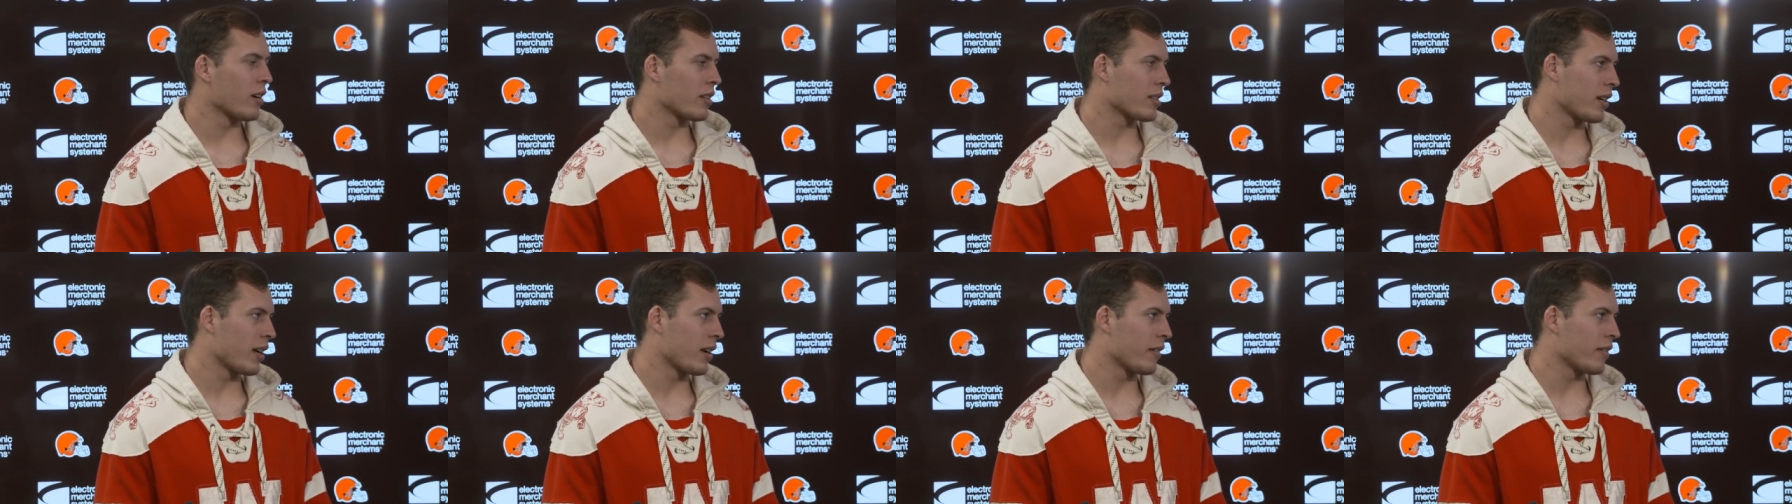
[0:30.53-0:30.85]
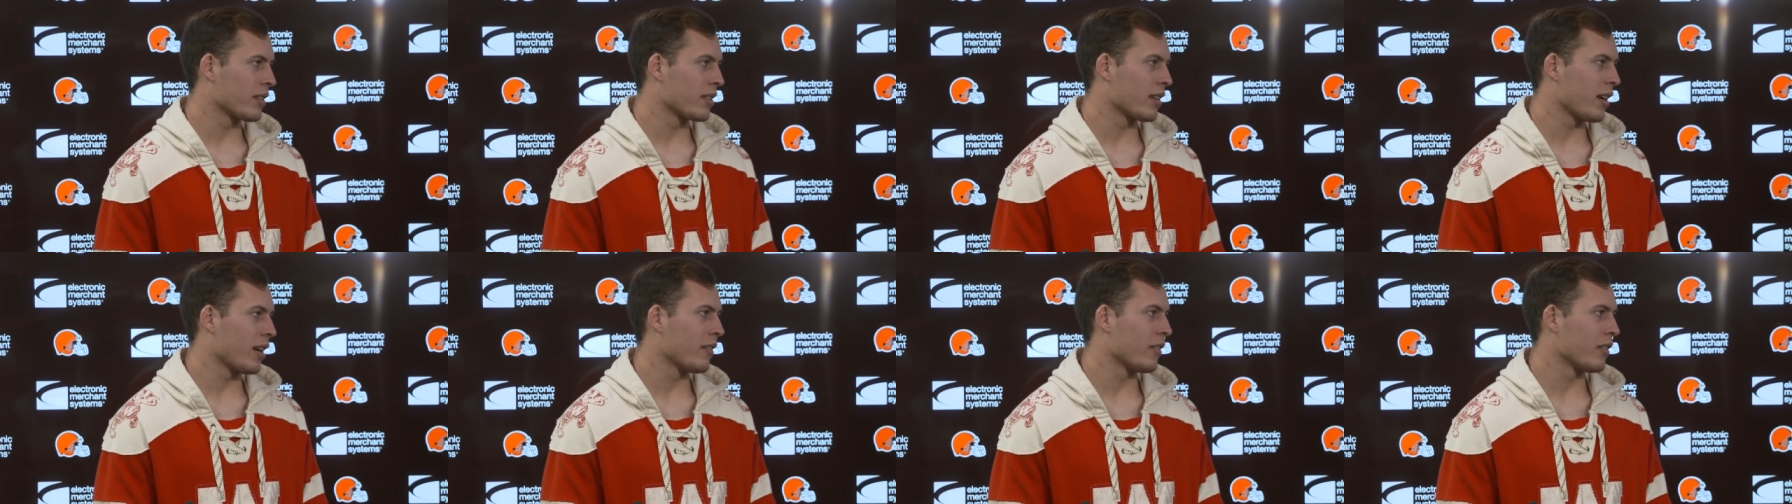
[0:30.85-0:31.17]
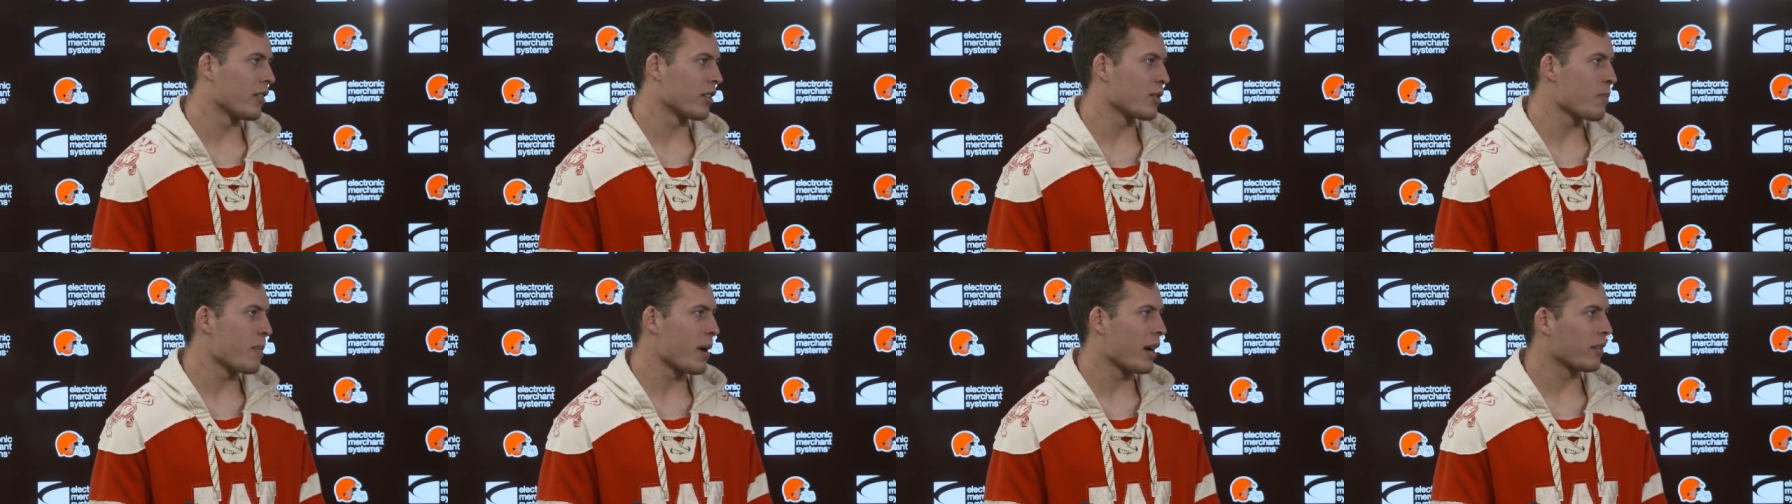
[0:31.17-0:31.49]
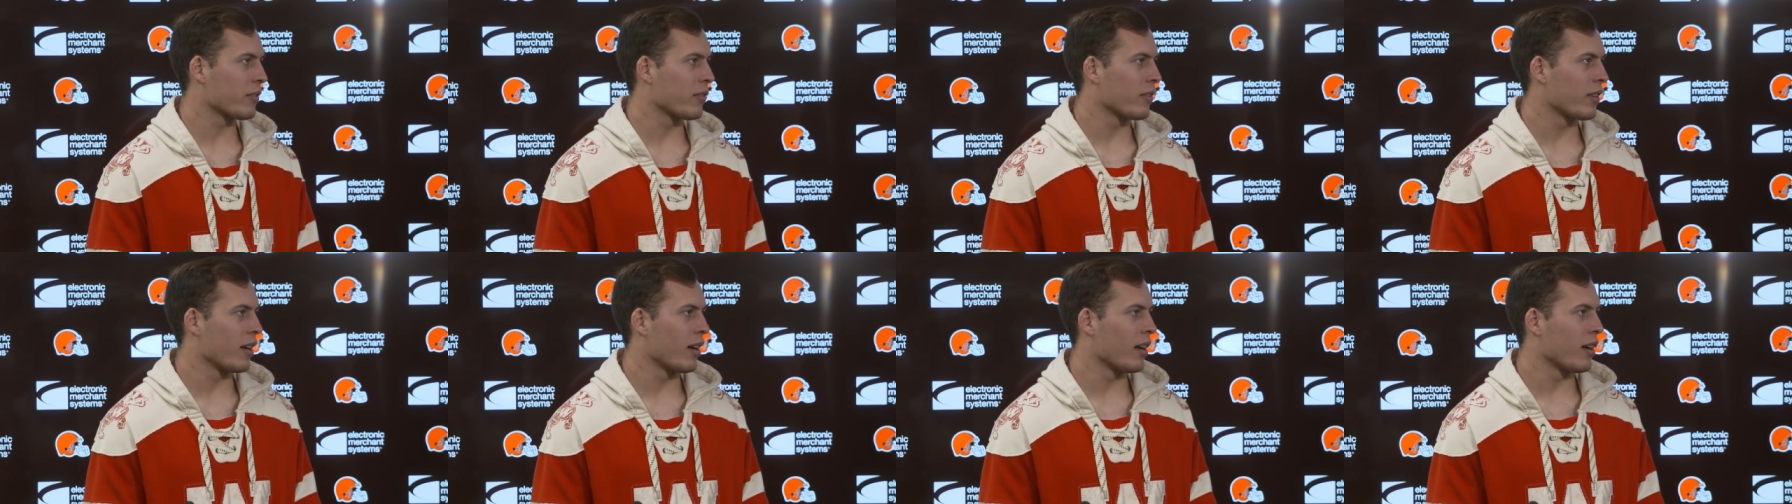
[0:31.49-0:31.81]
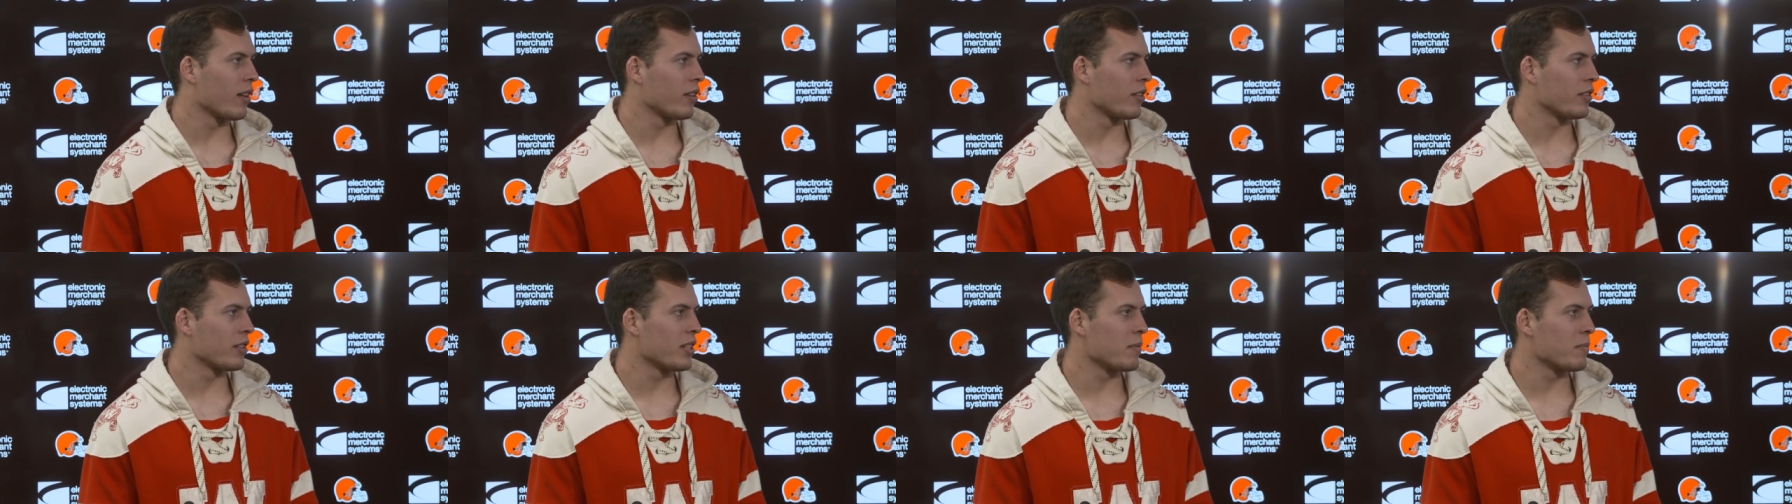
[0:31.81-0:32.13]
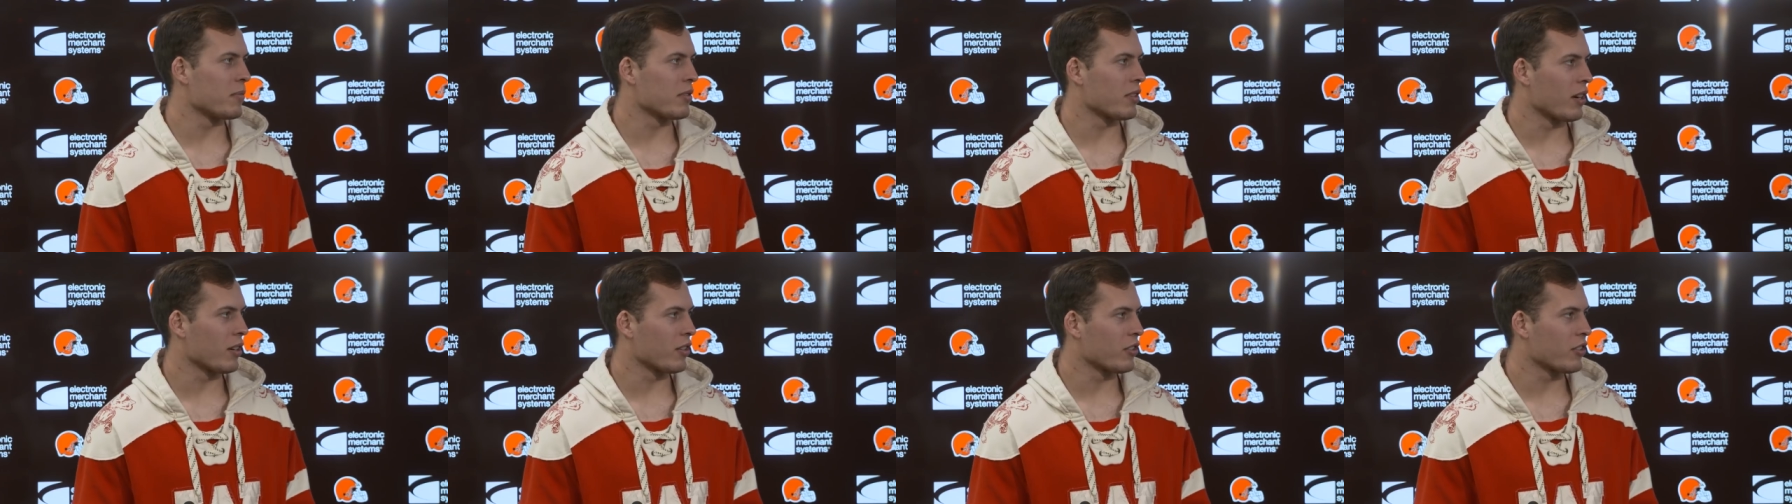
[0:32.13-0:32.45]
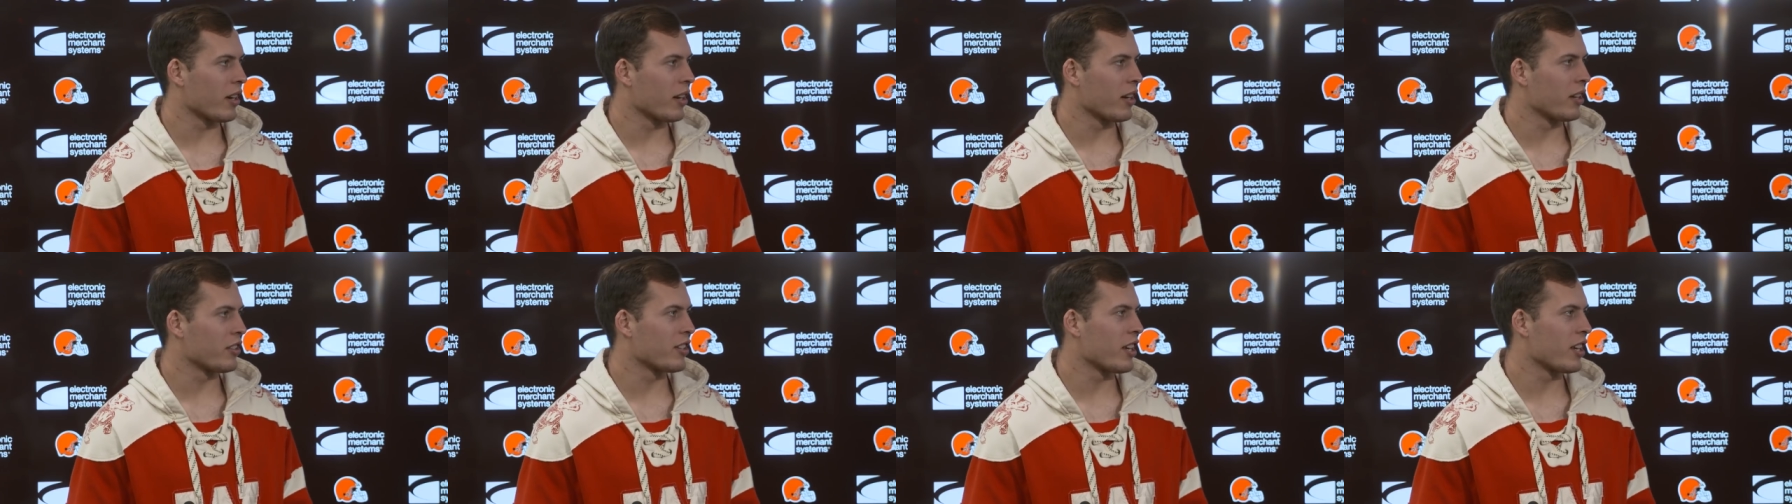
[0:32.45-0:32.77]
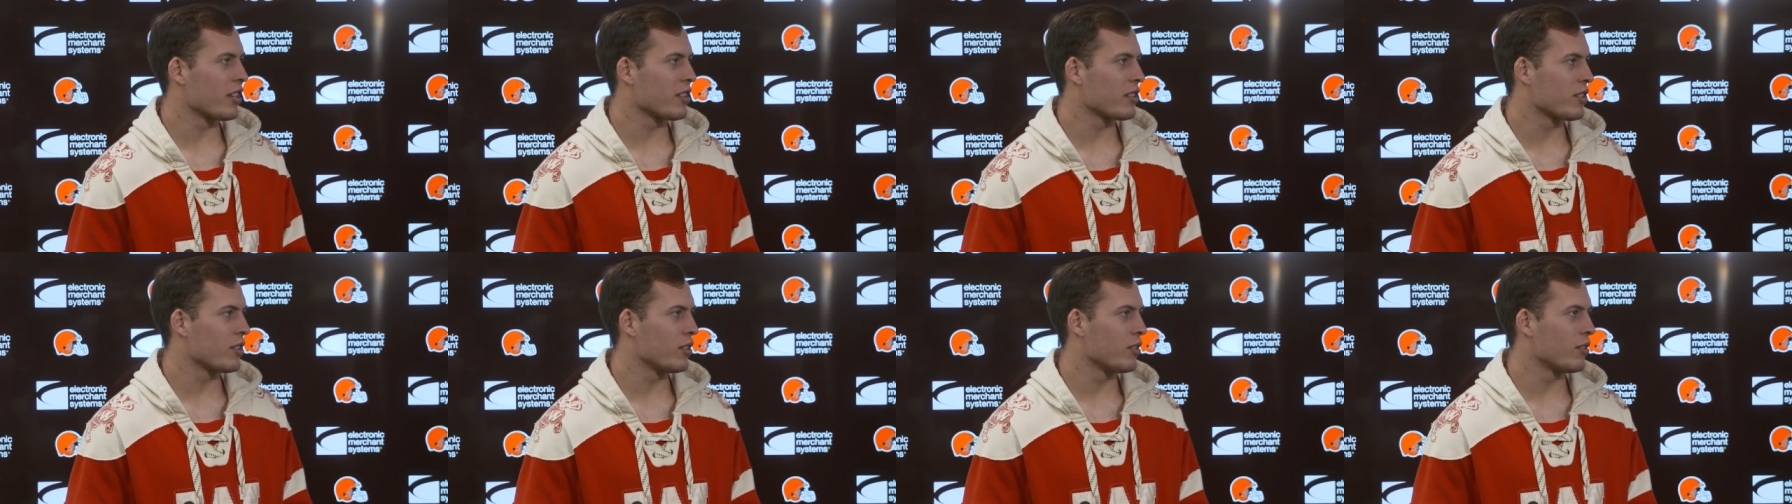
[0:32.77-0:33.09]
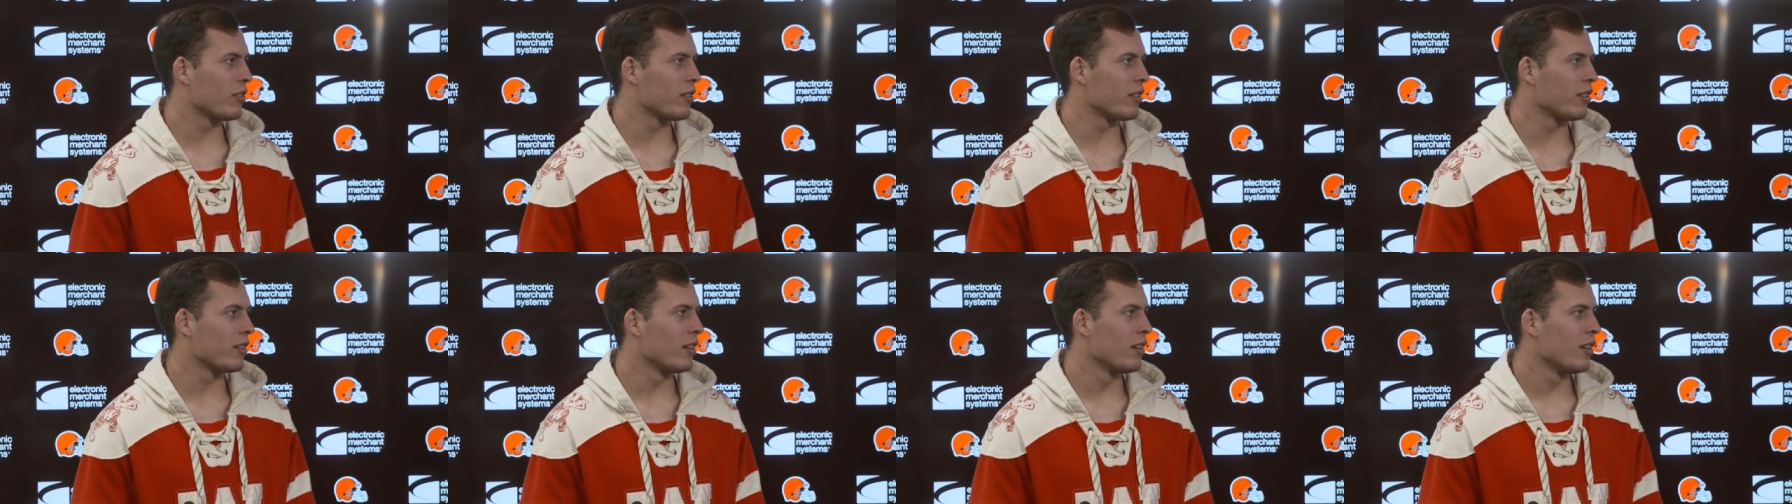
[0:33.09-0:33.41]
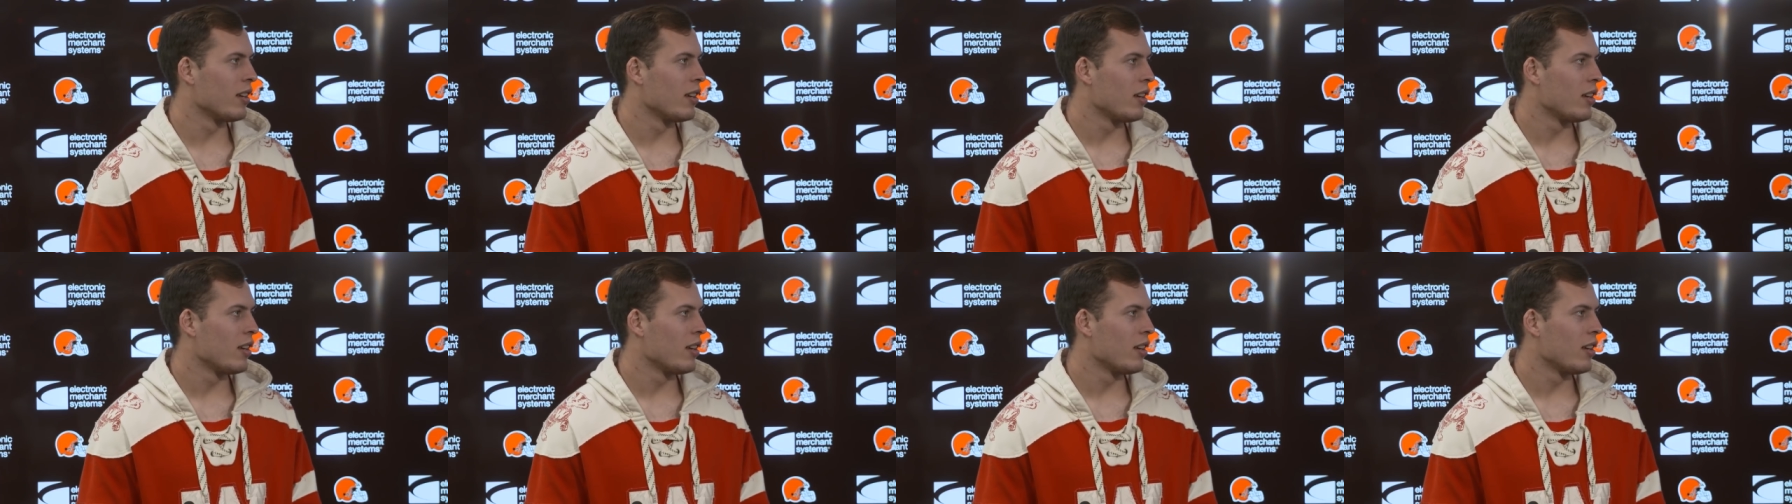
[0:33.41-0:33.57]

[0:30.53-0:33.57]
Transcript: it's kind of a sign of respect that other teams aren't trying to test you and